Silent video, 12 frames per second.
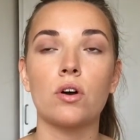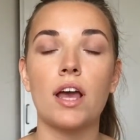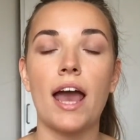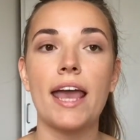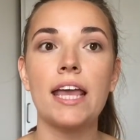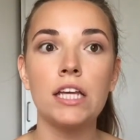
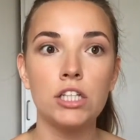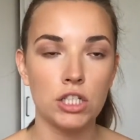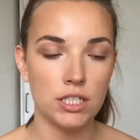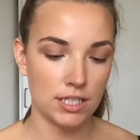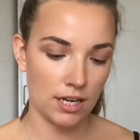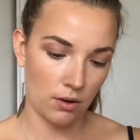
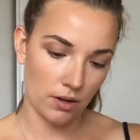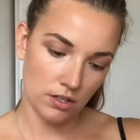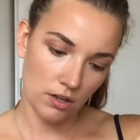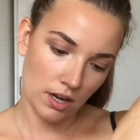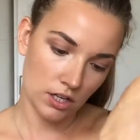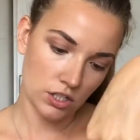ages now. I
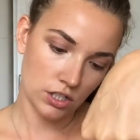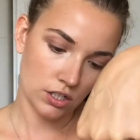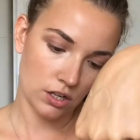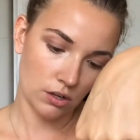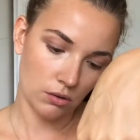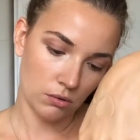don't actually
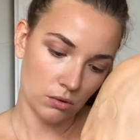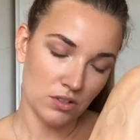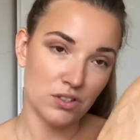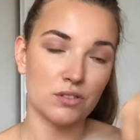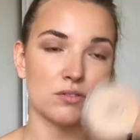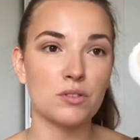know. Oh,
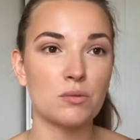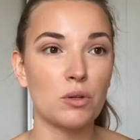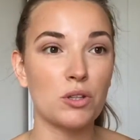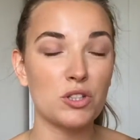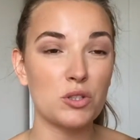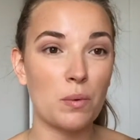it's
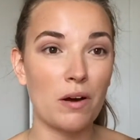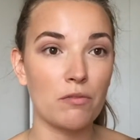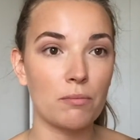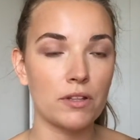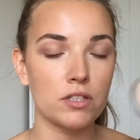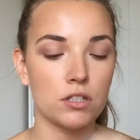only 12
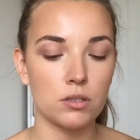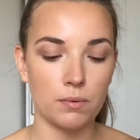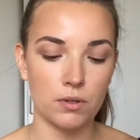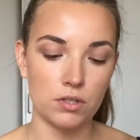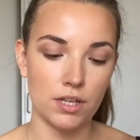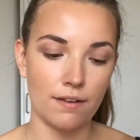months you're
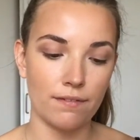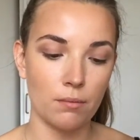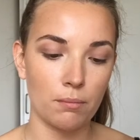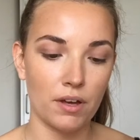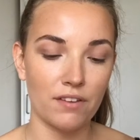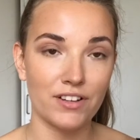supposed to have it,
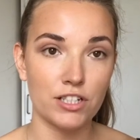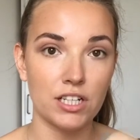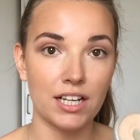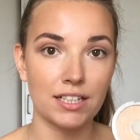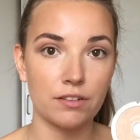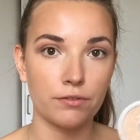but I've actually
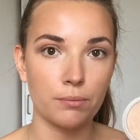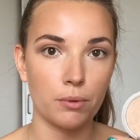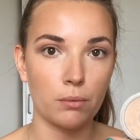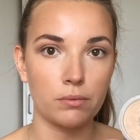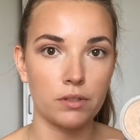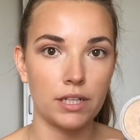had it for
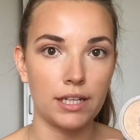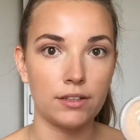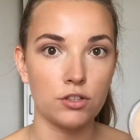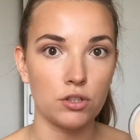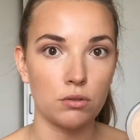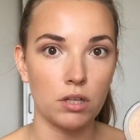probably nearly
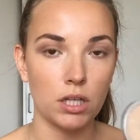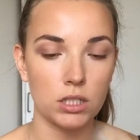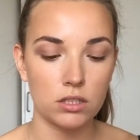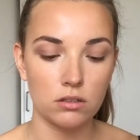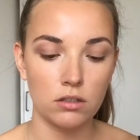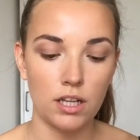2
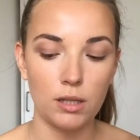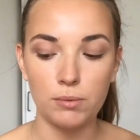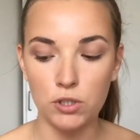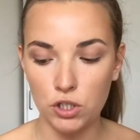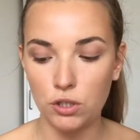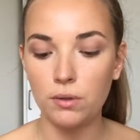years. It'll be
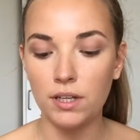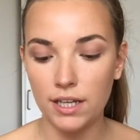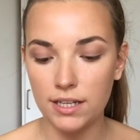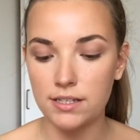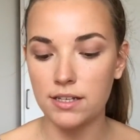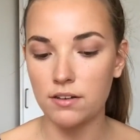2
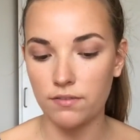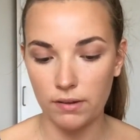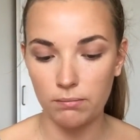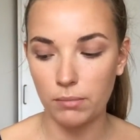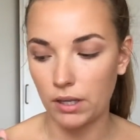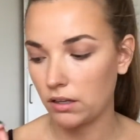years in
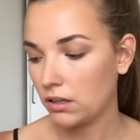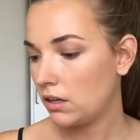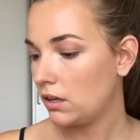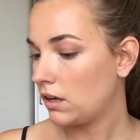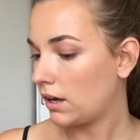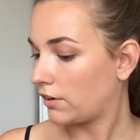November.
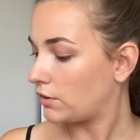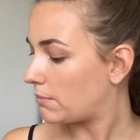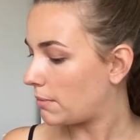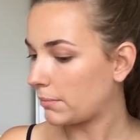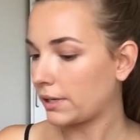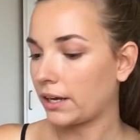I
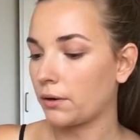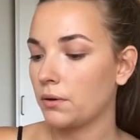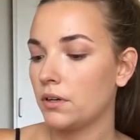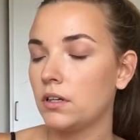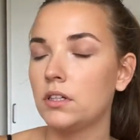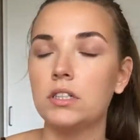remember now,
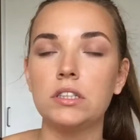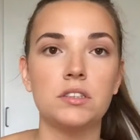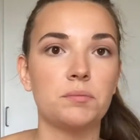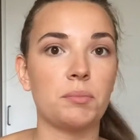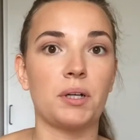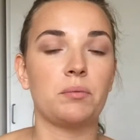
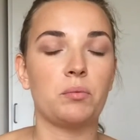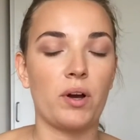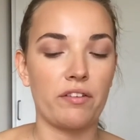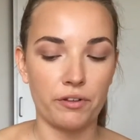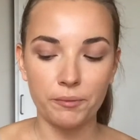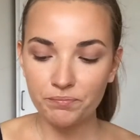but
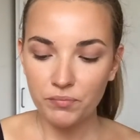whatever.